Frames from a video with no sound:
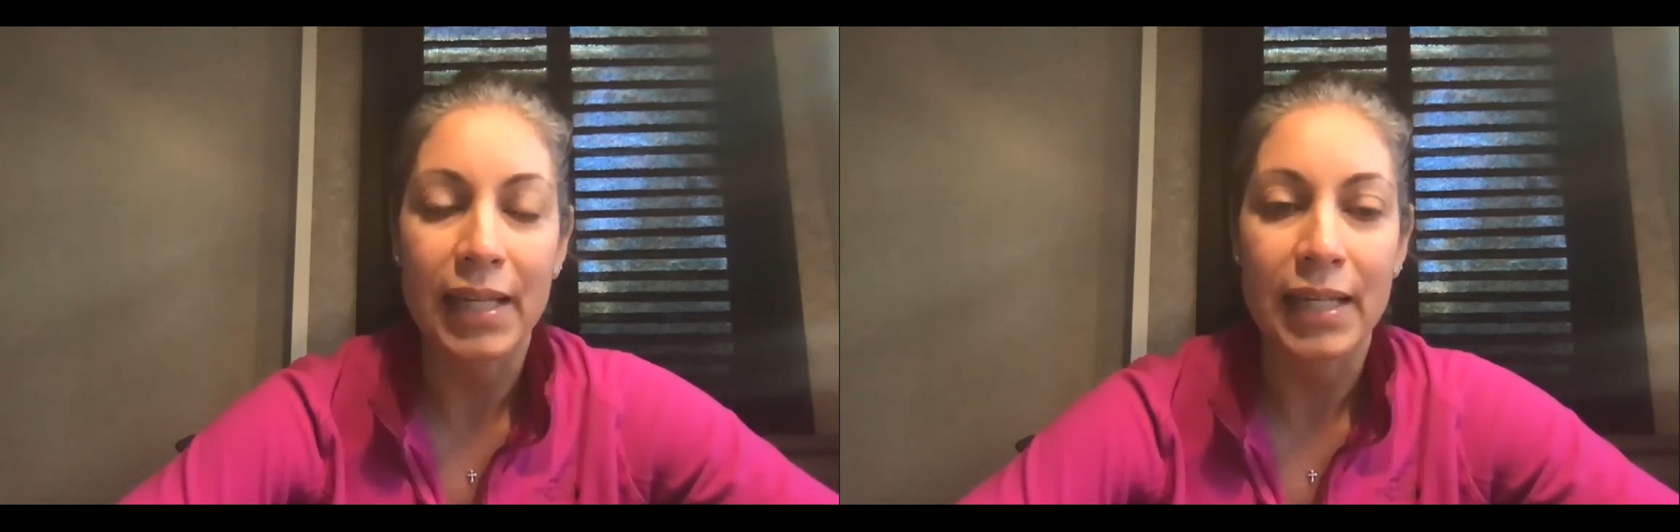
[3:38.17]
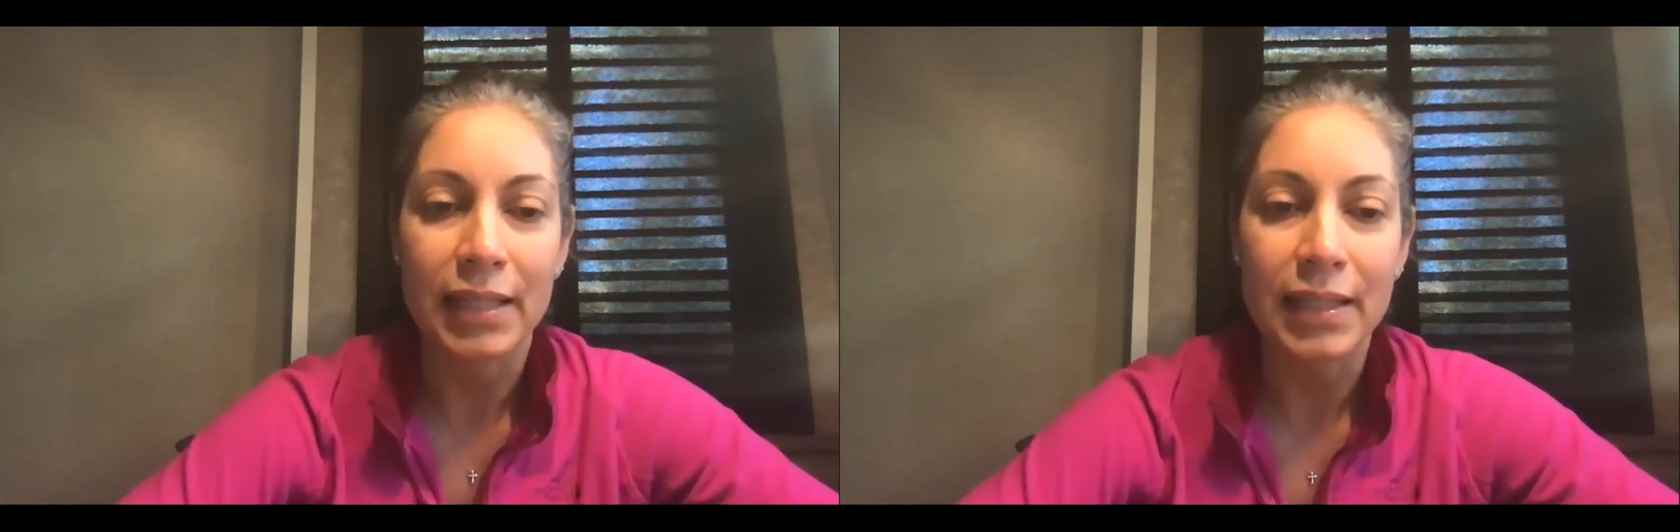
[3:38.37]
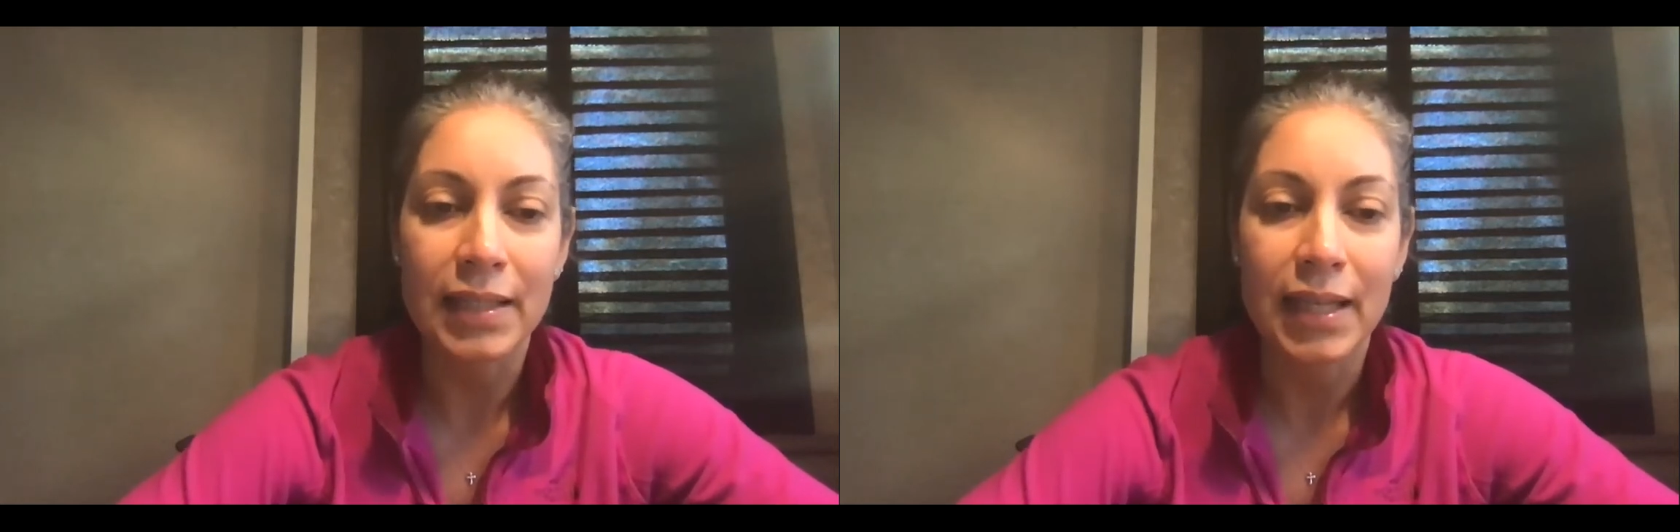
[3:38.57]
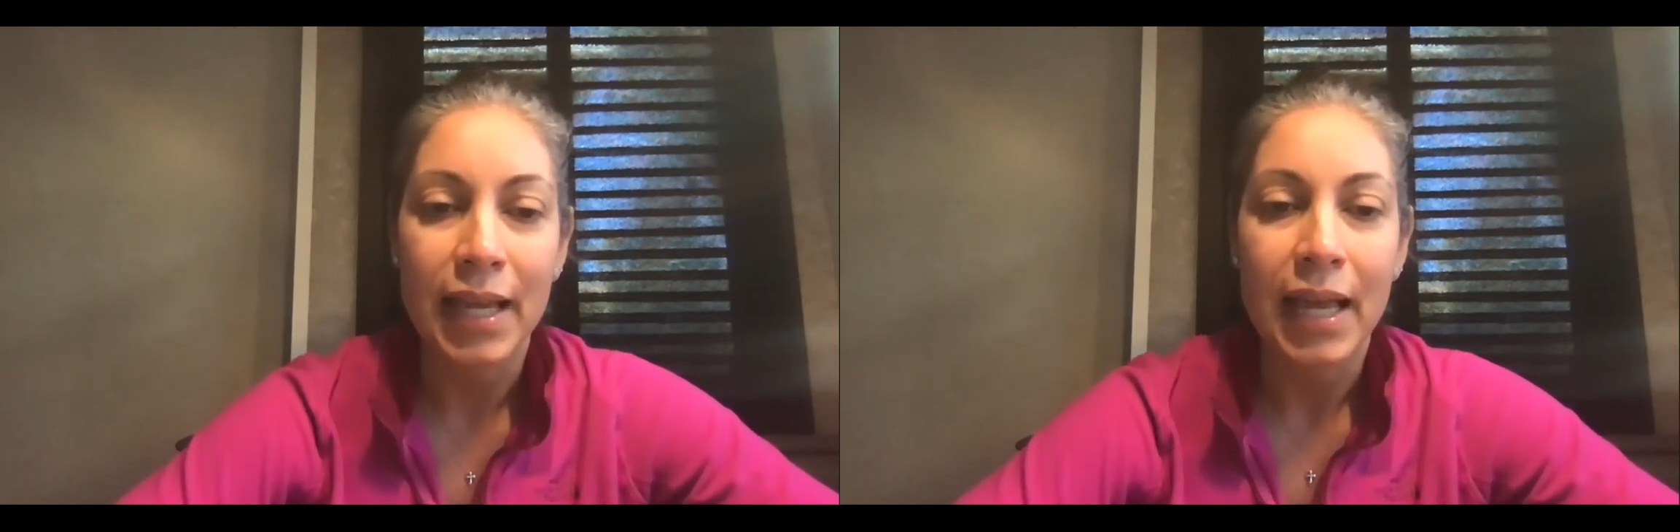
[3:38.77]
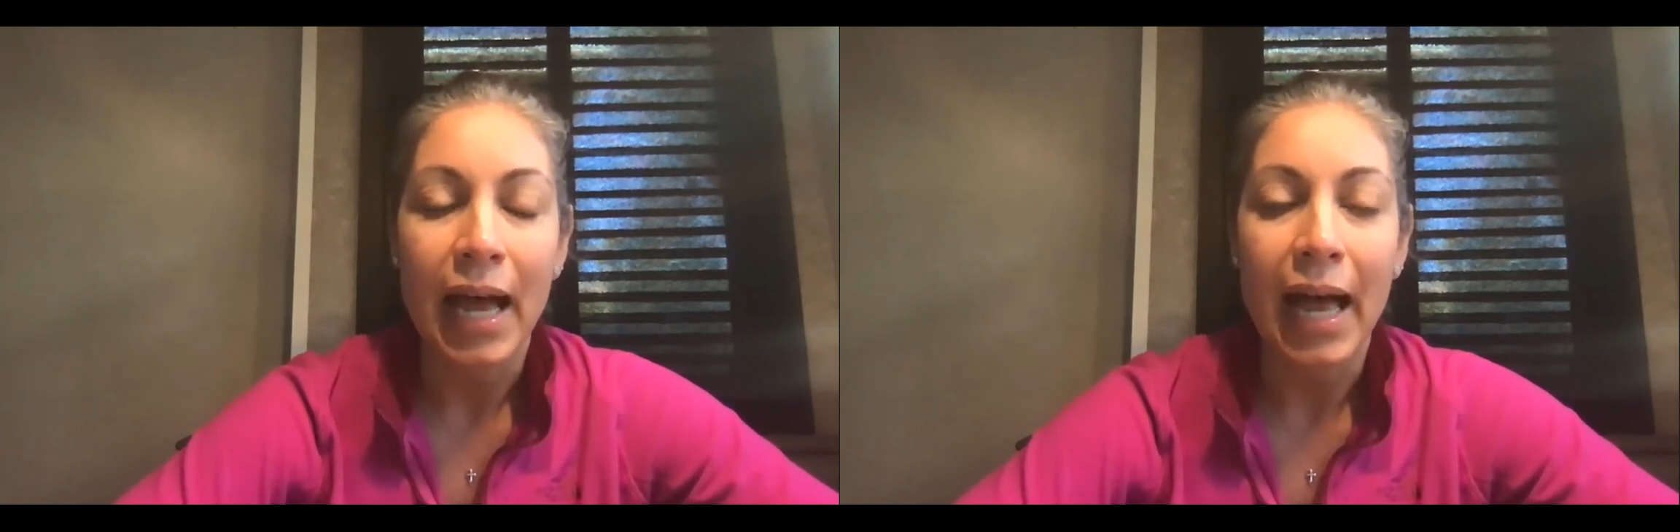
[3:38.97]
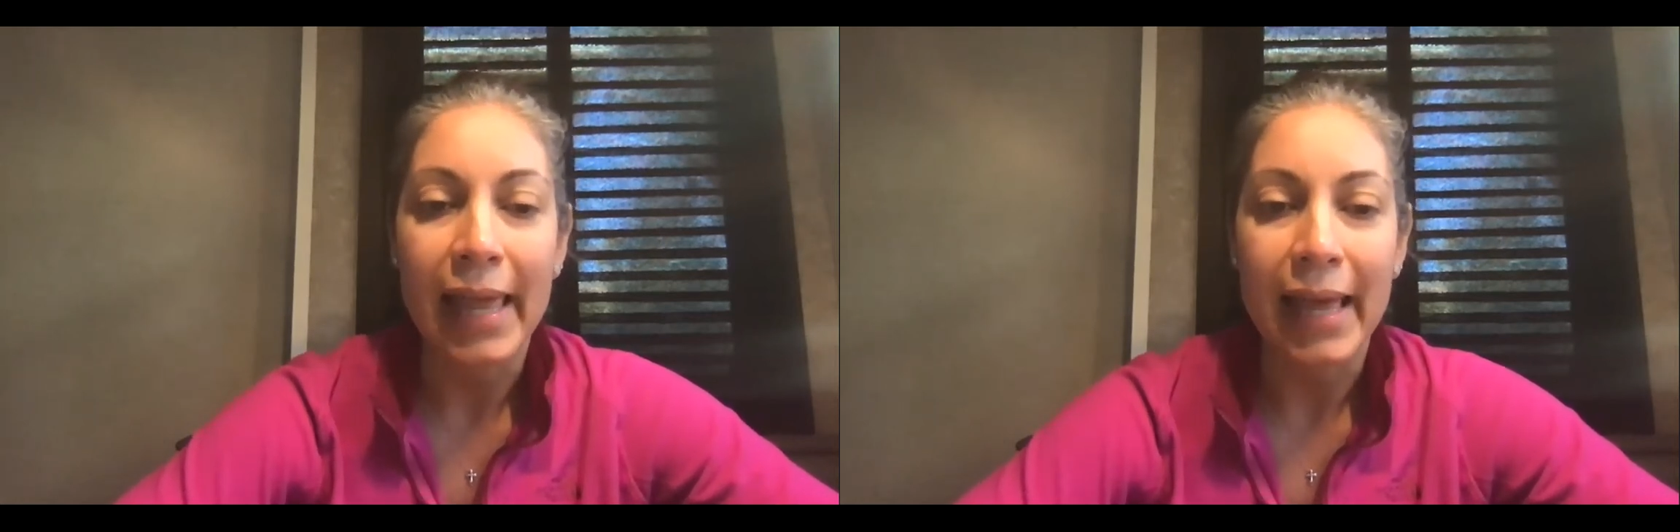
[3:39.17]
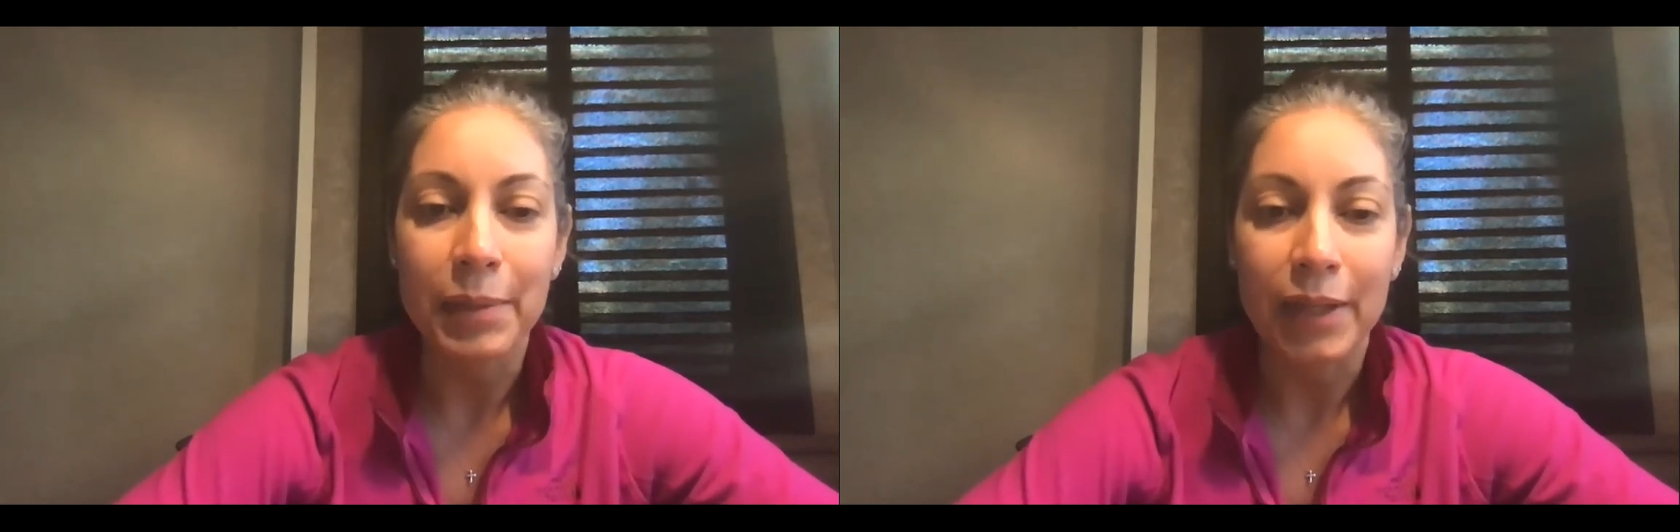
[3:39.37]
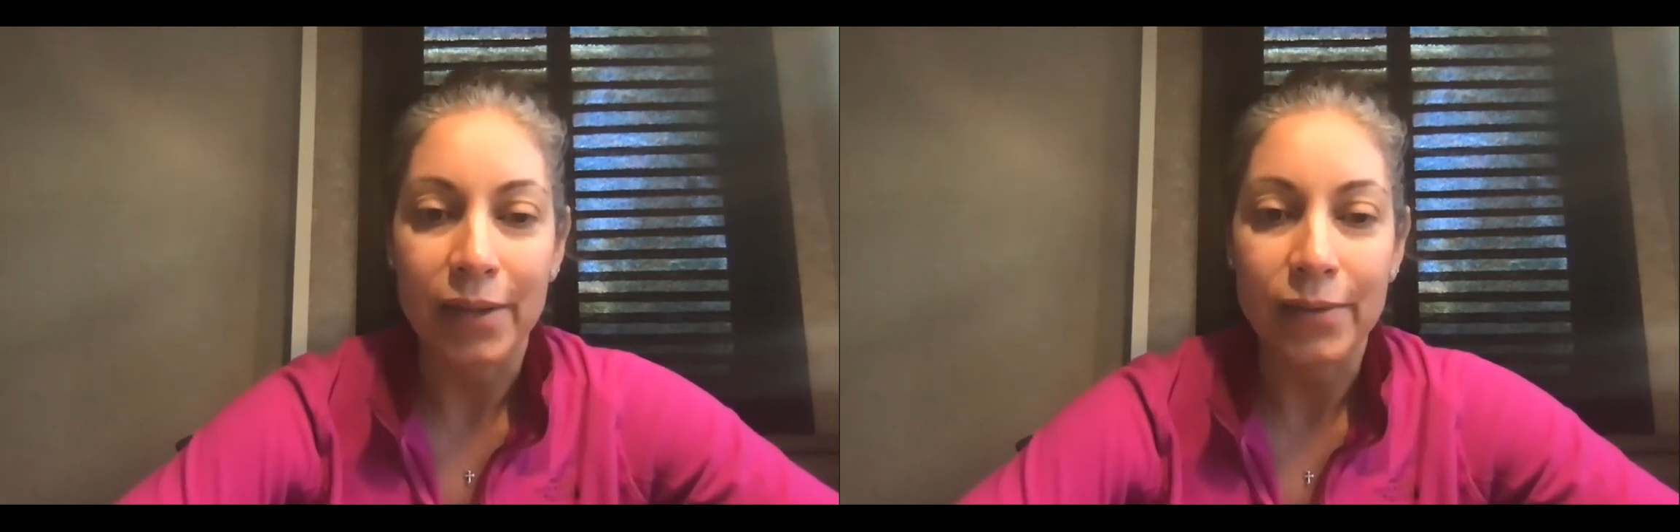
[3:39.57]
is, I am
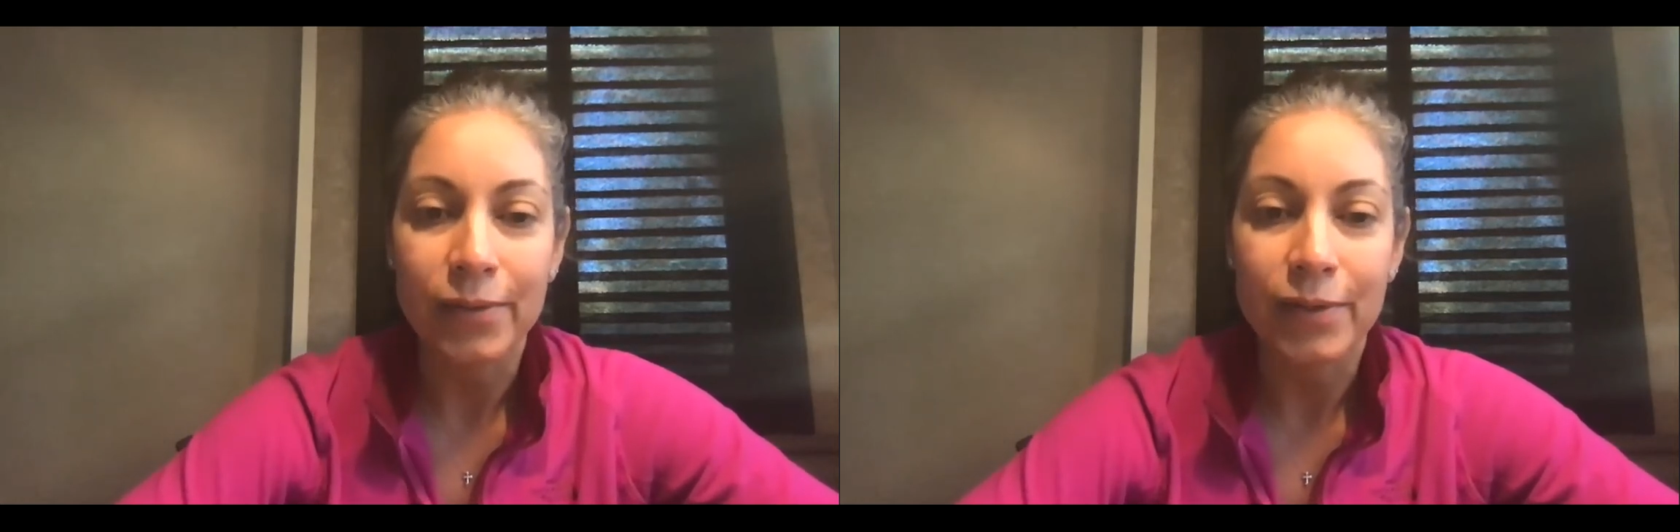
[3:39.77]
love.